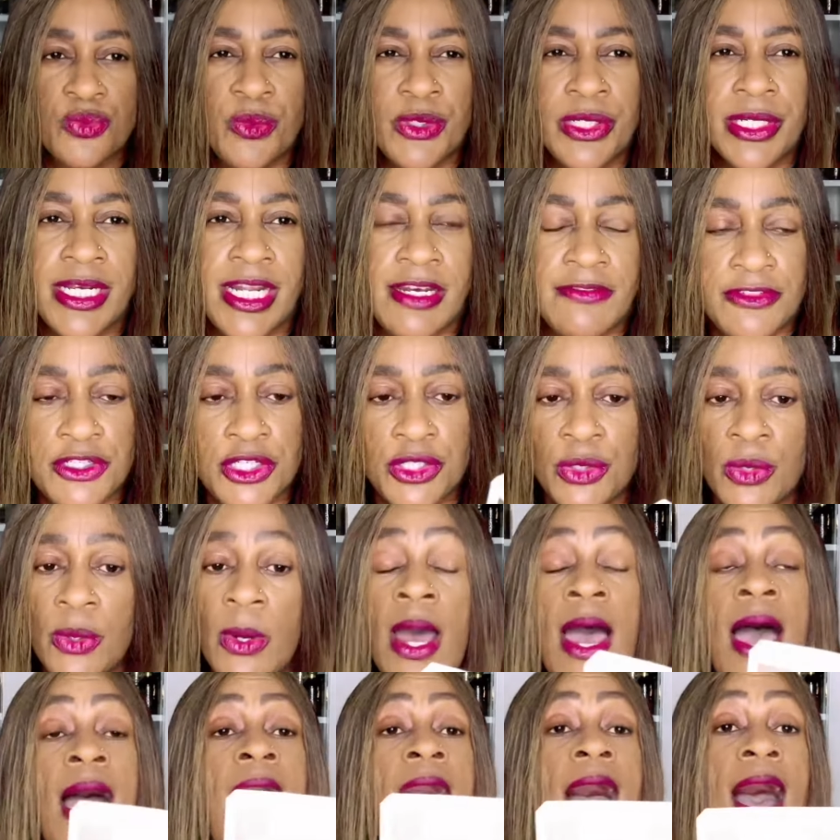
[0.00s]
would love to know.
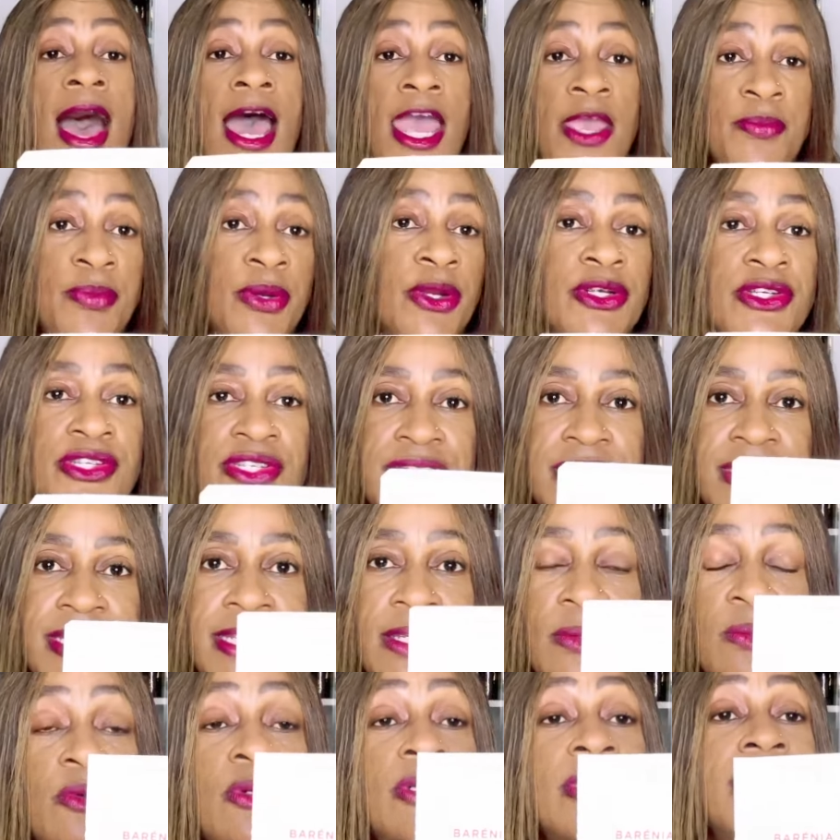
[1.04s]
I
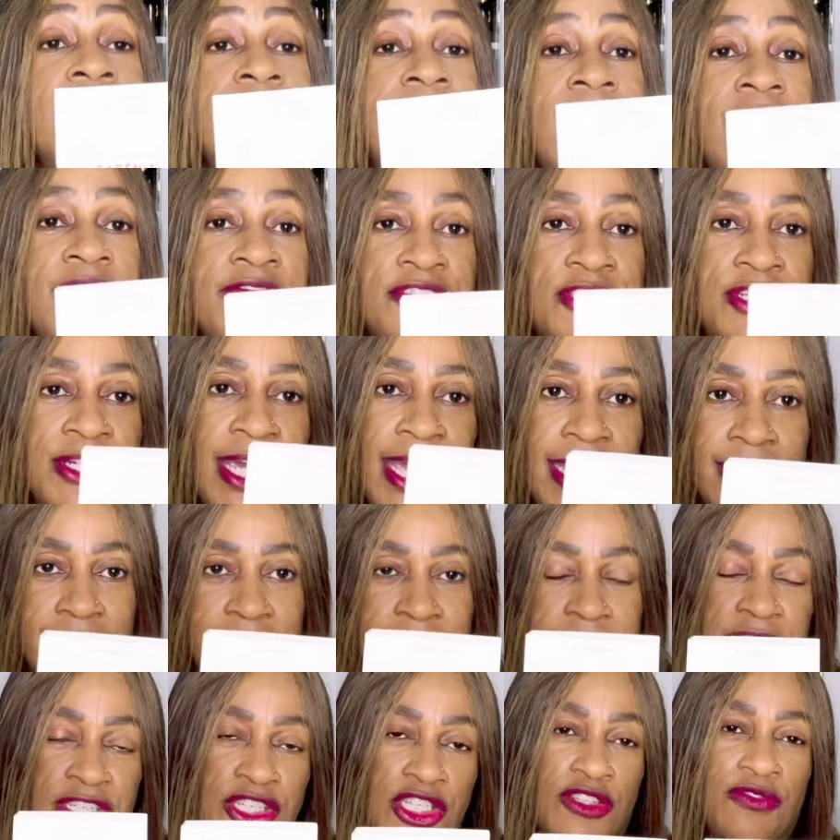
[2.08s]
personally would love to add
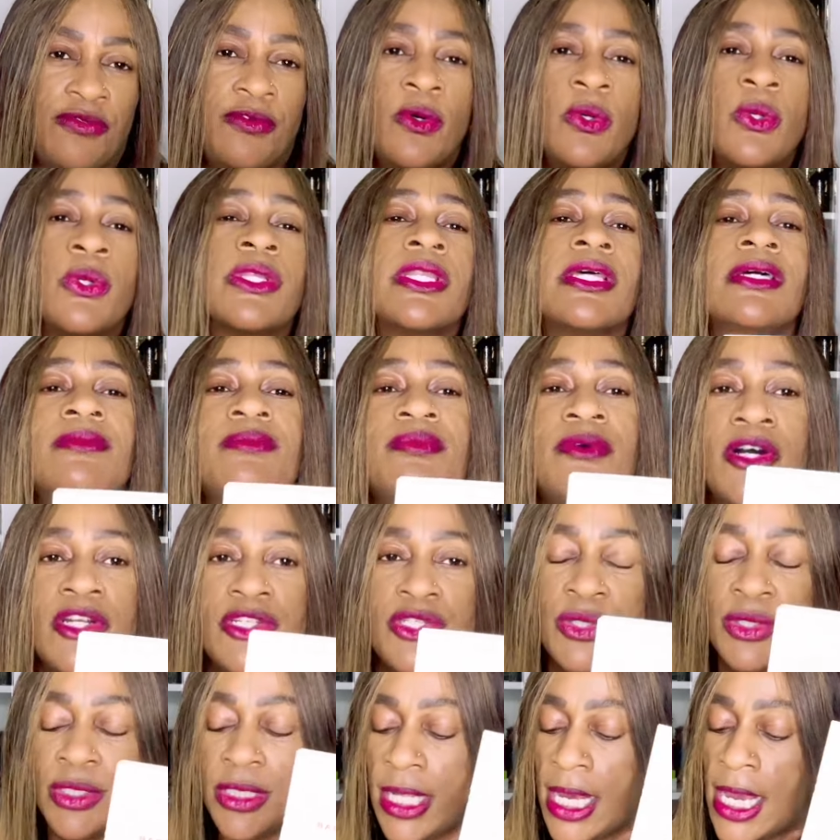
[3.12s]
this just for the
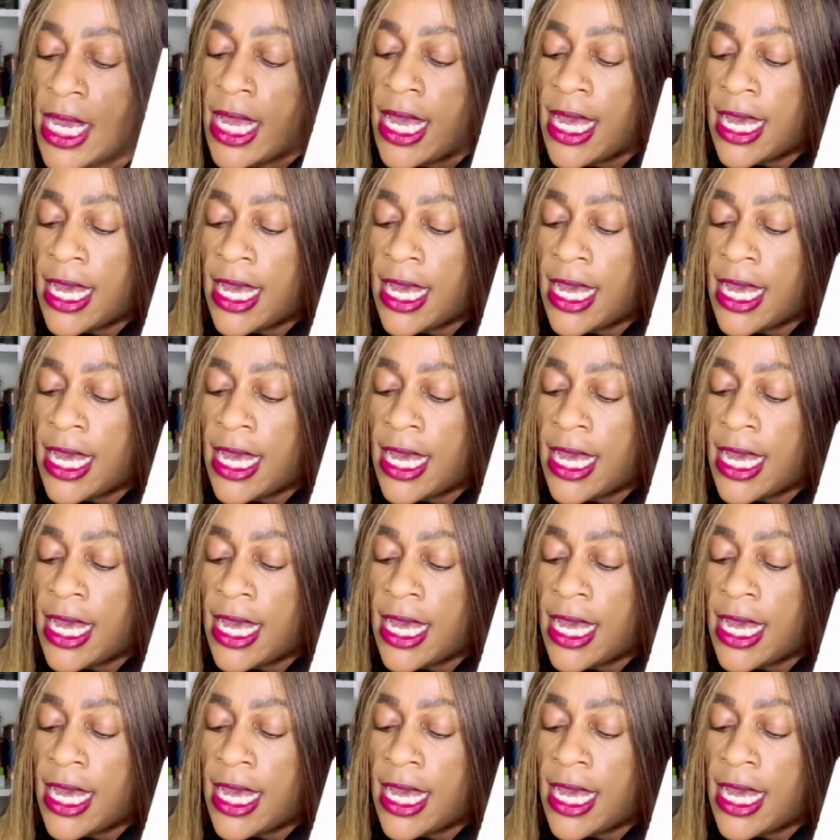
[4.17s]
bottle,